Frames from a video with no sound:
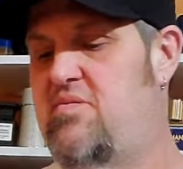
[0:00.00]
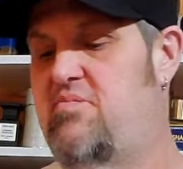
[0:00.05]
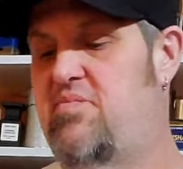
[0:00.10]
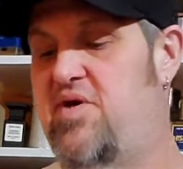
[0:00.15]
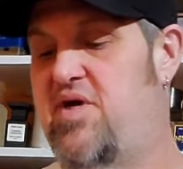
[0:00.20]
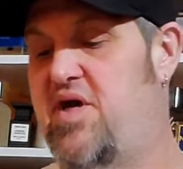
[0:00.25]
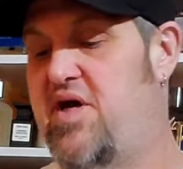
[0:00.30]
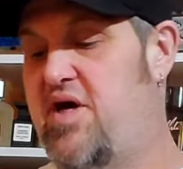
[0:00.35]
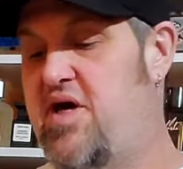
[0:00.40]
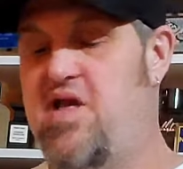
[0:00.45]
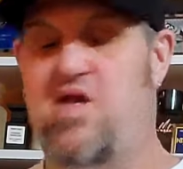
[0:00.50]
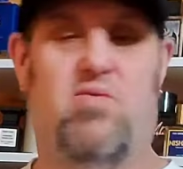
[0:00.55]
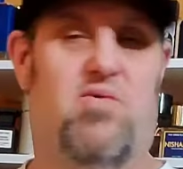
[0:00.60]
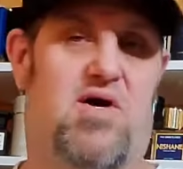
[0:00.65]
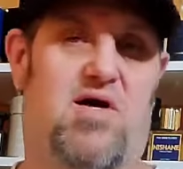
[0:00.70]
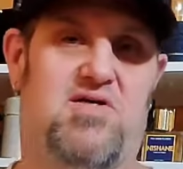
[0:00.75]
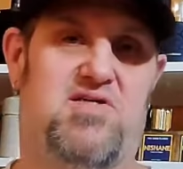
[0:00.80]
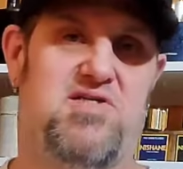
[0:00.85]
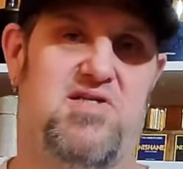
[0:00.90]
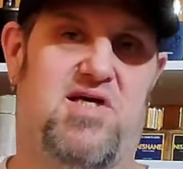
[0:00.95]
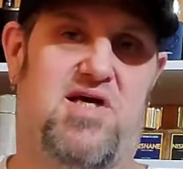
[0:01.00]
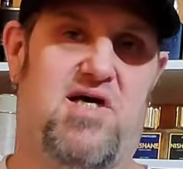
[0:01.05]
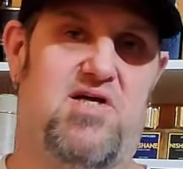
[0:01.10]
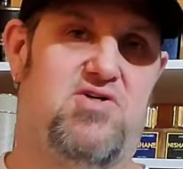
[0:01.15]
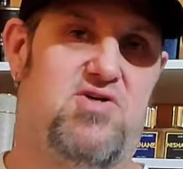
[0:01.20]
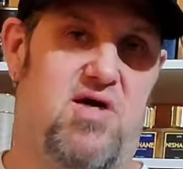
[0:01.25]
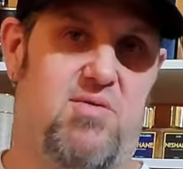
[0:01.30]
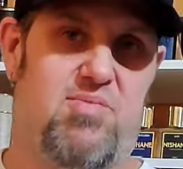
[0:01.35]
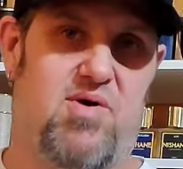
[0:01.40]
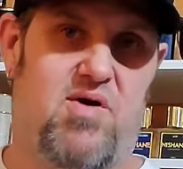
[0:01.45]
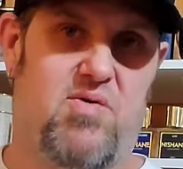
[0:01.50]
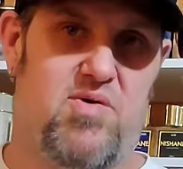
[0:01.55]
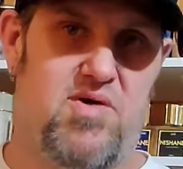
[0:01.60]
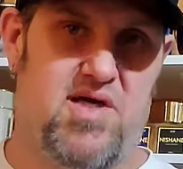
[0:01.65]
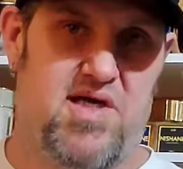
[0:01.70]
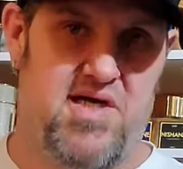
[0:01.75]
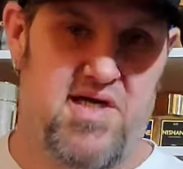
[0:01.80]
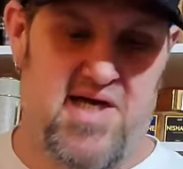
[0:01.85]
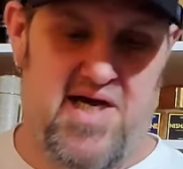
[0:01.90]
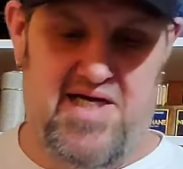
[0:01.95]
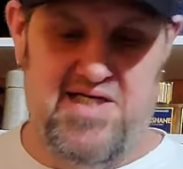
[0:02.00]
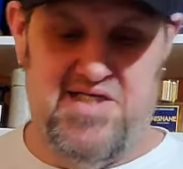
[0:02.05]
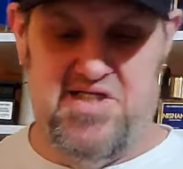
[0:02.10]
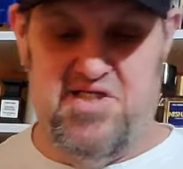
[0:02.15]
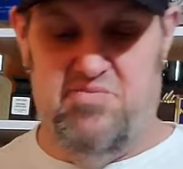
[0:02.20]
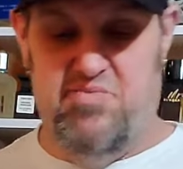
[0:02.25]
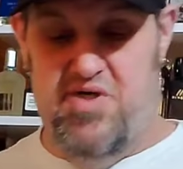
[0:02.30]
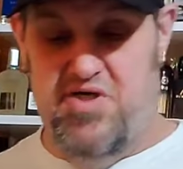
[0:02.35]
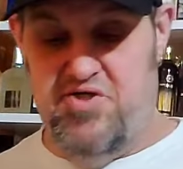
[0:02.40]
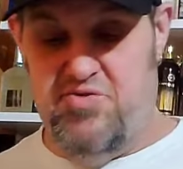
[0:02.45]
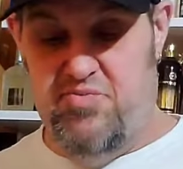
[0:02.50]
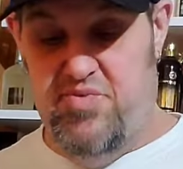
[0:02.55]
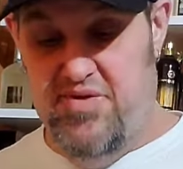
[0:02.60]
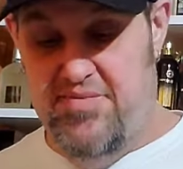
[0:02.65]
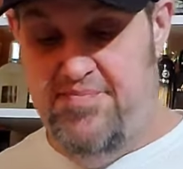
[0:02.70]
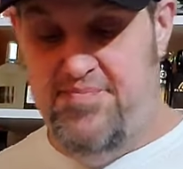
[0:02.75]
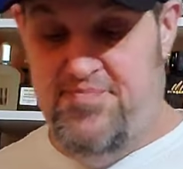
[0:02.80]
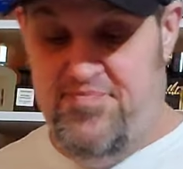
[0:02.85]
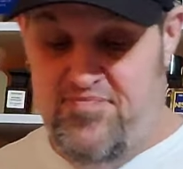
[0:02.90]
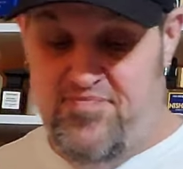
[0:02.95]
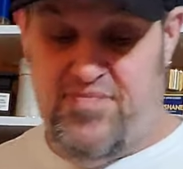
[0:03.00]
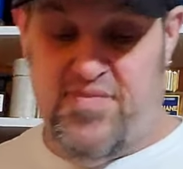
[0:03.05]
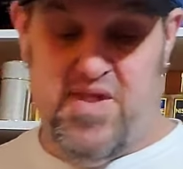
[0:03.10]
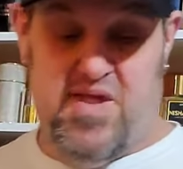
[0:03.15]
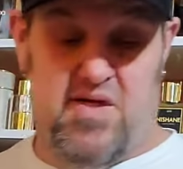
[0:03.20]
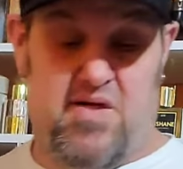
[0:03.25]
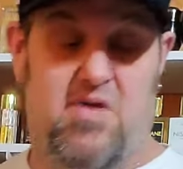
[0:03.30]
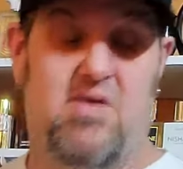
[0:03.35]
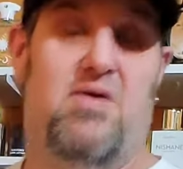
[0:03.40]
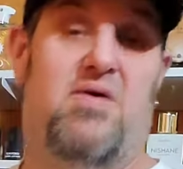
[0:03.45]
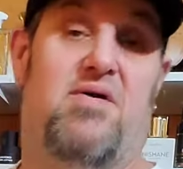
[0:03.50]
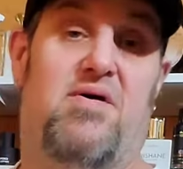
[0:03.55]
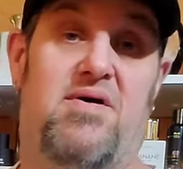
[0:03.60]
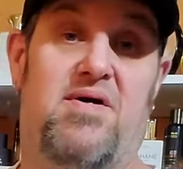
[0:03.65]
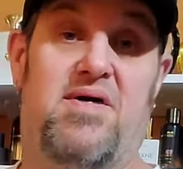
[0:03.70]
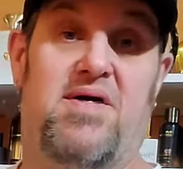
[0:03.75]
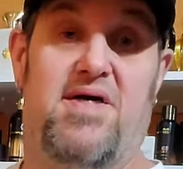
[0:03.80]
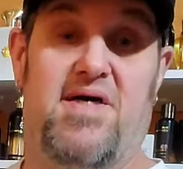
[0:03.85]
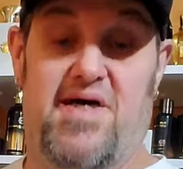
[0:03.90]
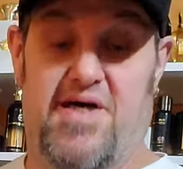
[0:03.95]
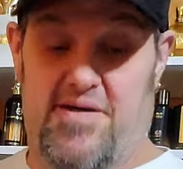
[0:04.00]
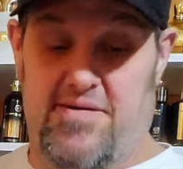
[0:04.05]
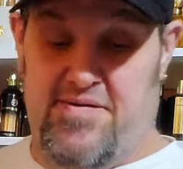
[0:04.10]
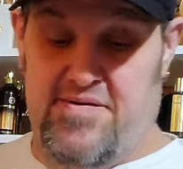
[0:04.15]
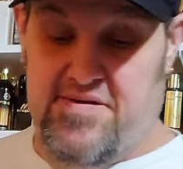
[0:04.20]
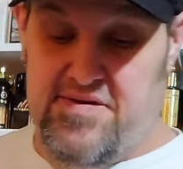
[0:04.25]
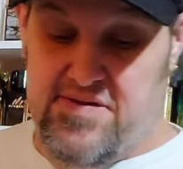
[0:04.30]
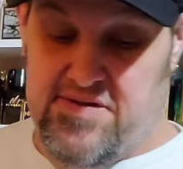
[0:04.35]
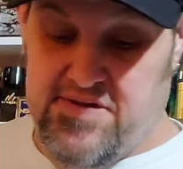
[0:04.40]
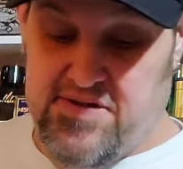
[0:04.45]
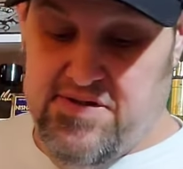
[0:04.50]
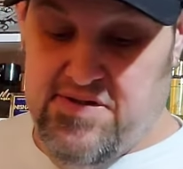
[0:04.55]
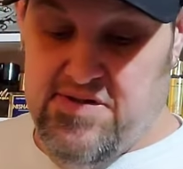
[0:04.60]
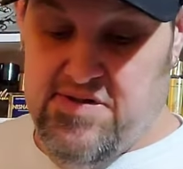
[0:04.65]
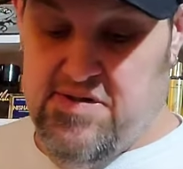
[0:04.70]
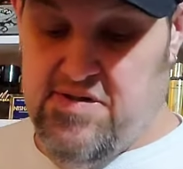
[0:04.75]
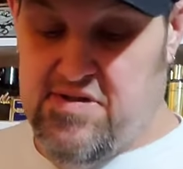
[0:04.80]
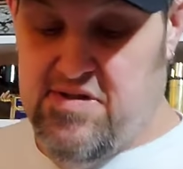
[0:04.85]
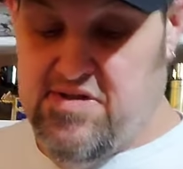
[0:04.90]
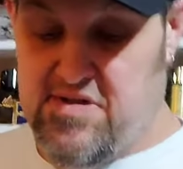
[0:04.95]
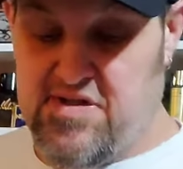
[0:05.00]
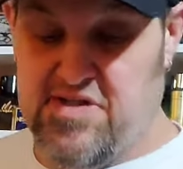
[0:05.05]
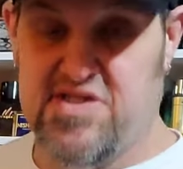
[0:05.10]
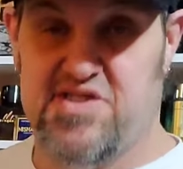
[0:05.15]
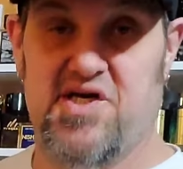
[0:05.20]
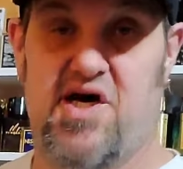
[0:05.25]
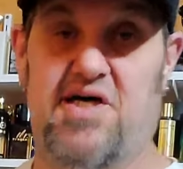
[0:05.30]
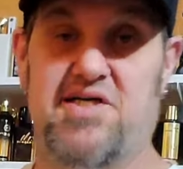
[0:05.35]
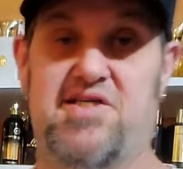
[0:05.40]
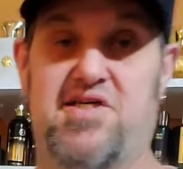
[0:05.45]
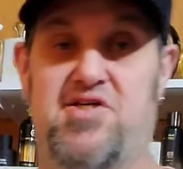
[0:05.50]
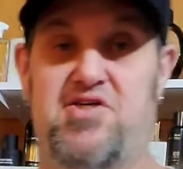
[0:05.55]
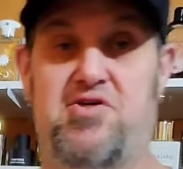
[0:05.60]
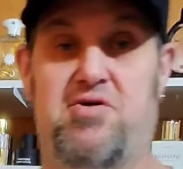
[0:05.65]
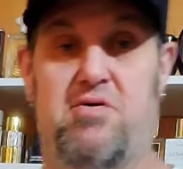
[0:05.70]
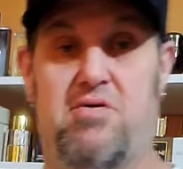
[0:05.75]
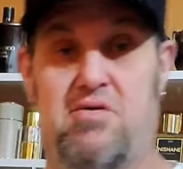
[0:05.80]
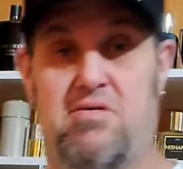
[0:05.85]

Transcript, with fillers: But uh, anywhere else in the country, I probably wouldn't get asked as much. But yeah, sausage.